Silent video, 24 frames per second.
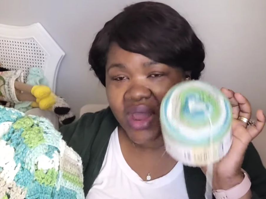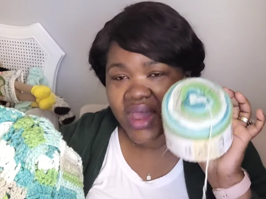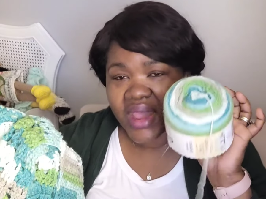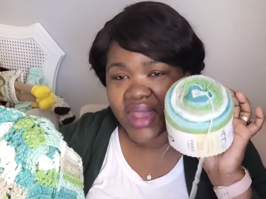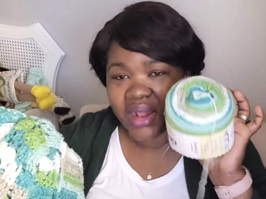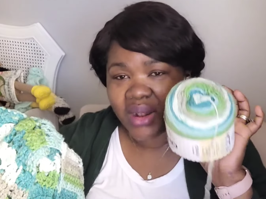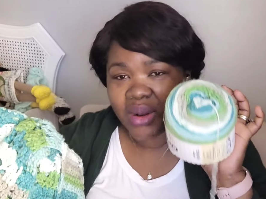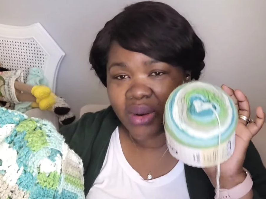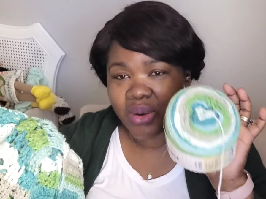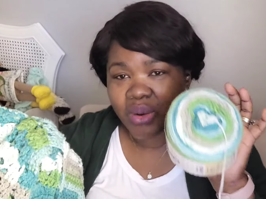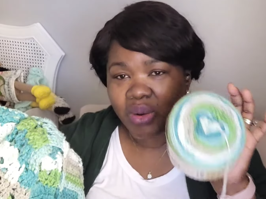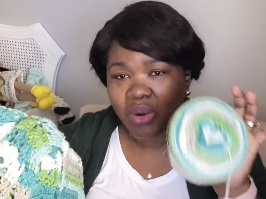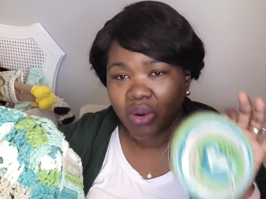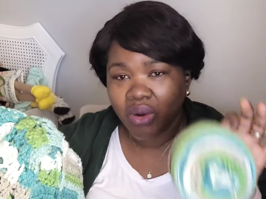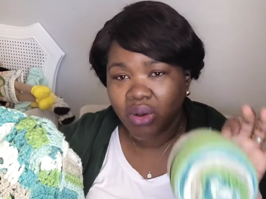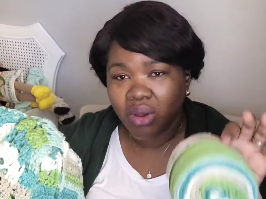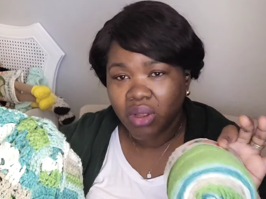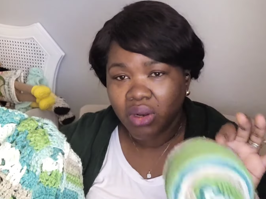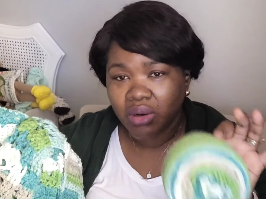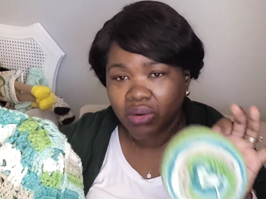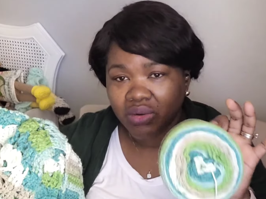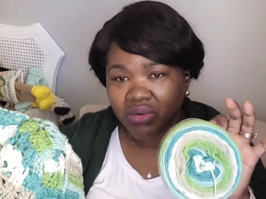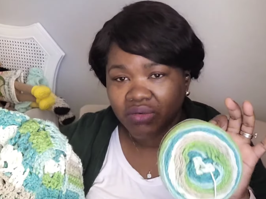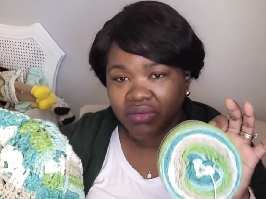I look
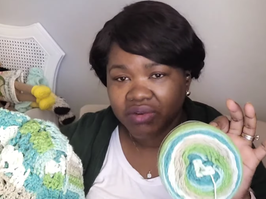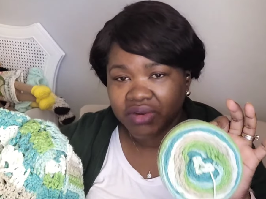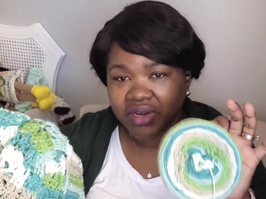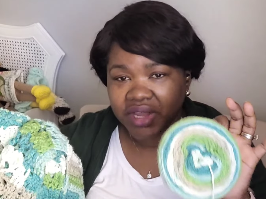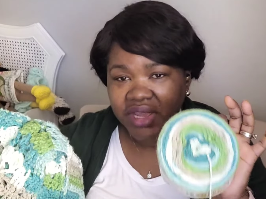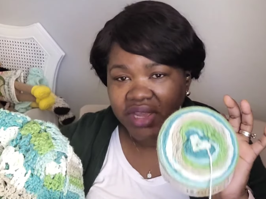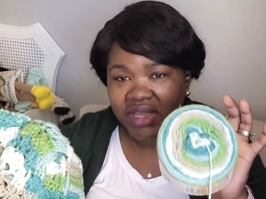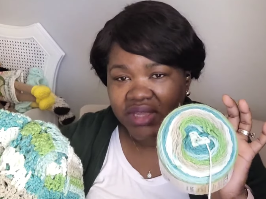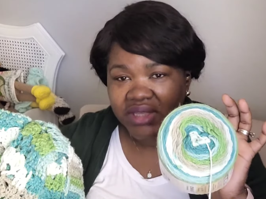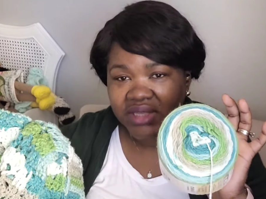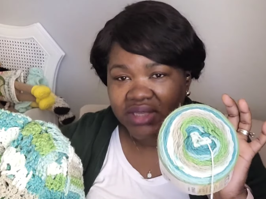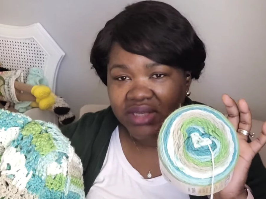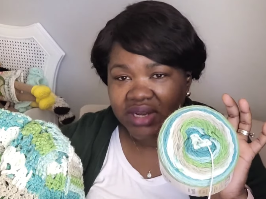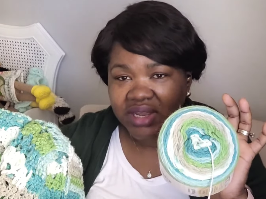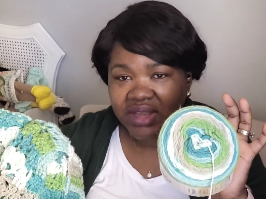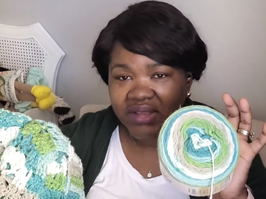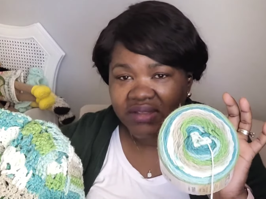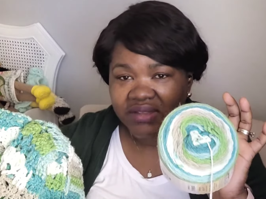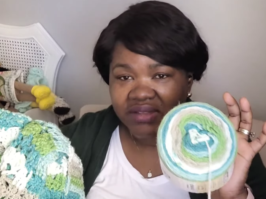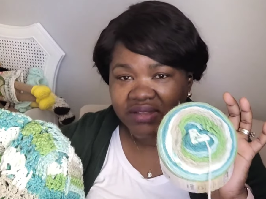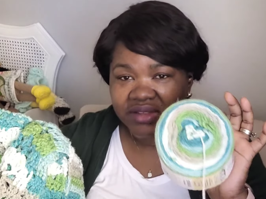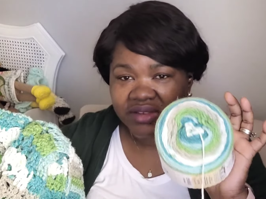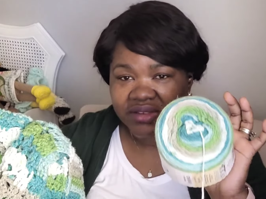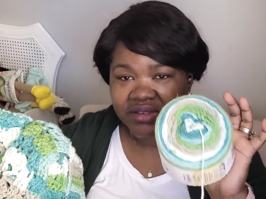all over the internet
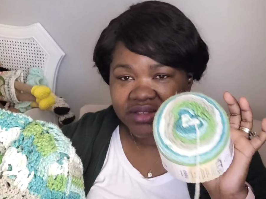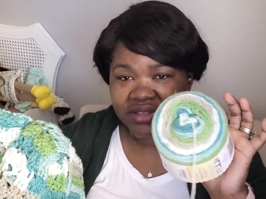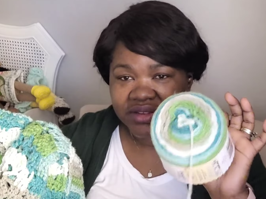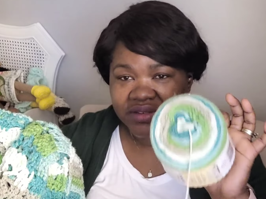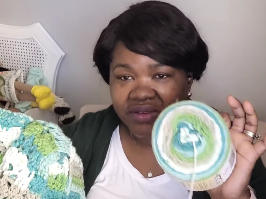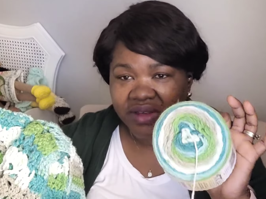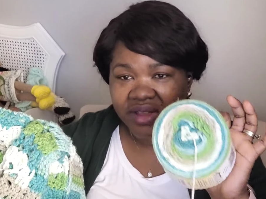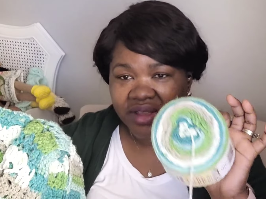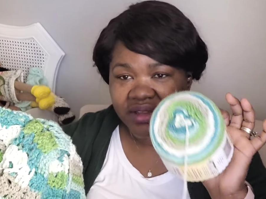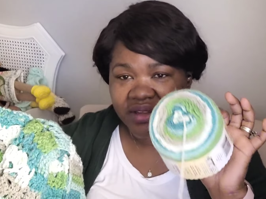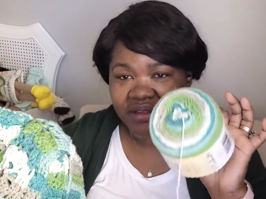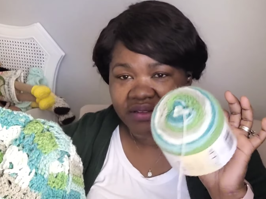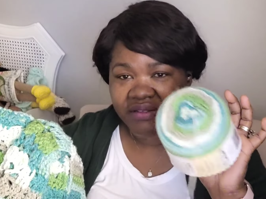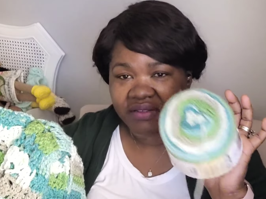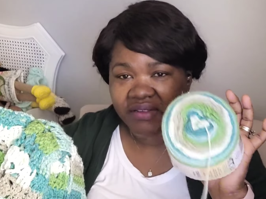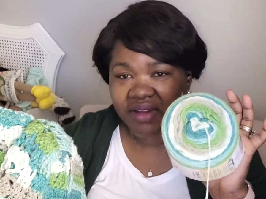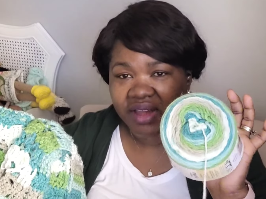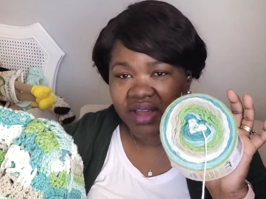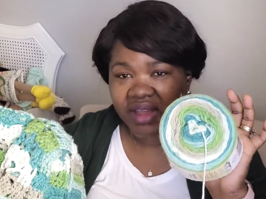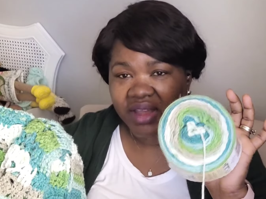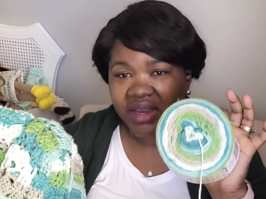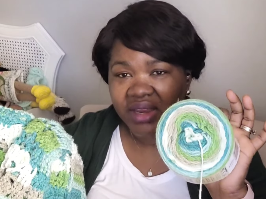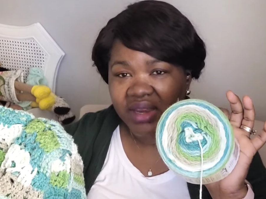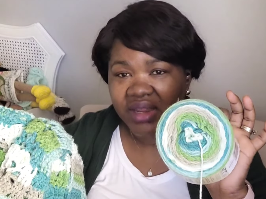to see if I can
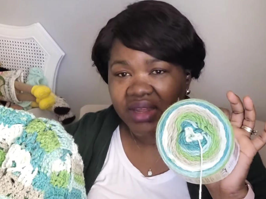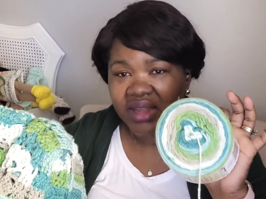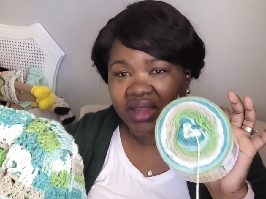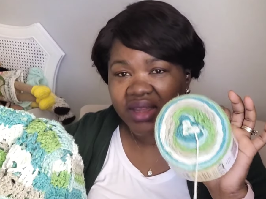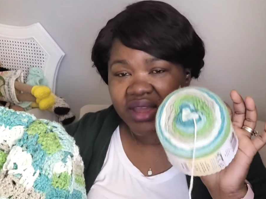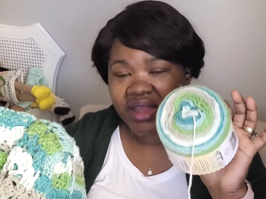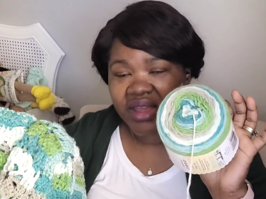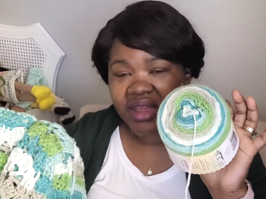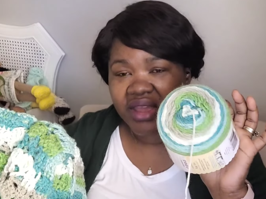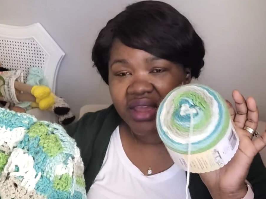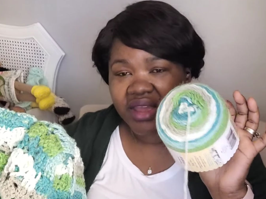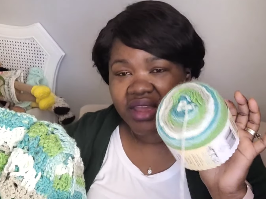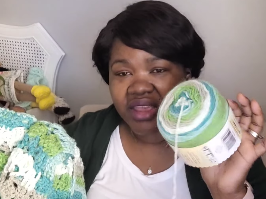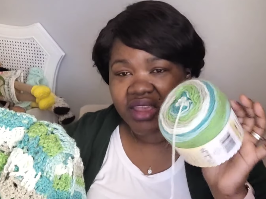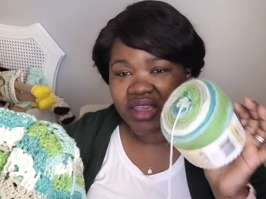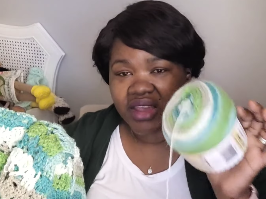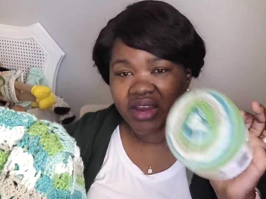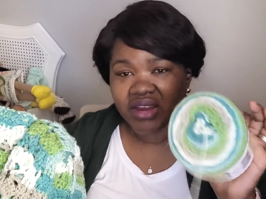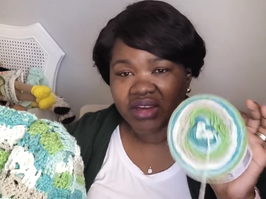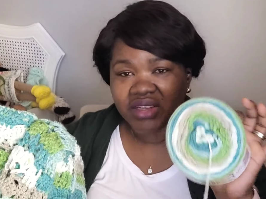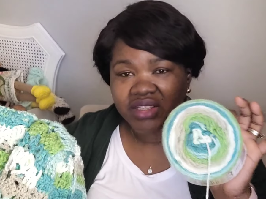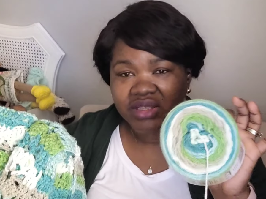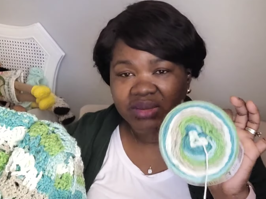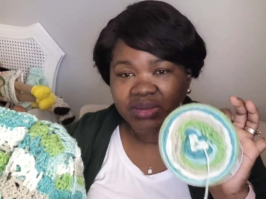find
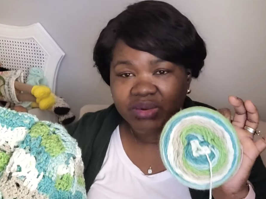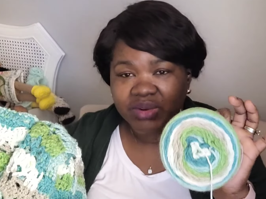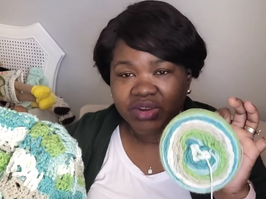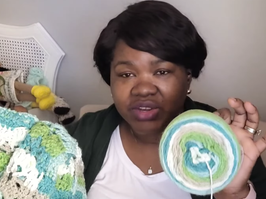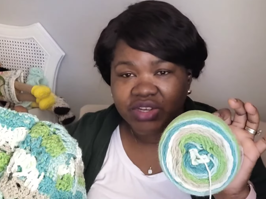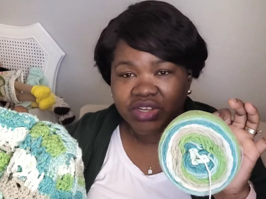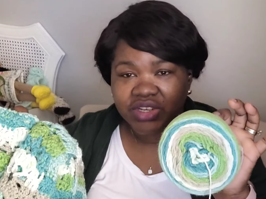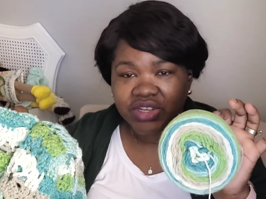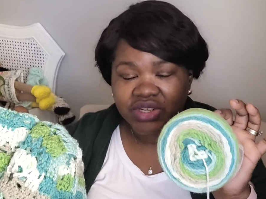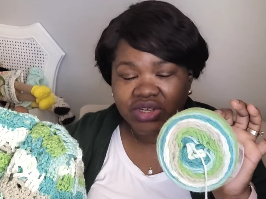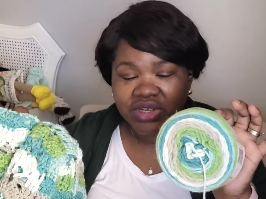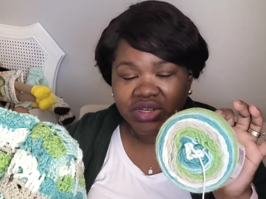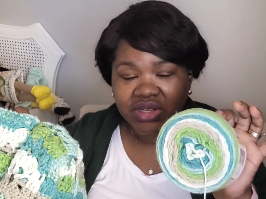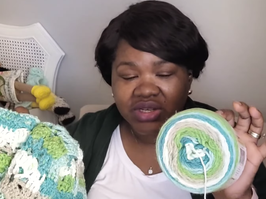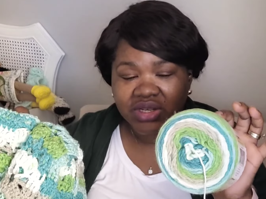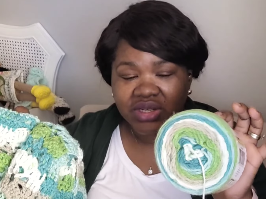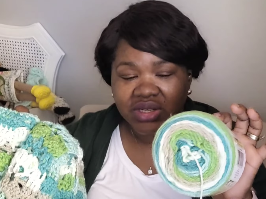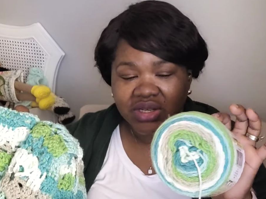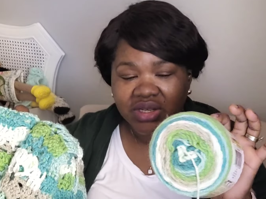Yarn Inspiration.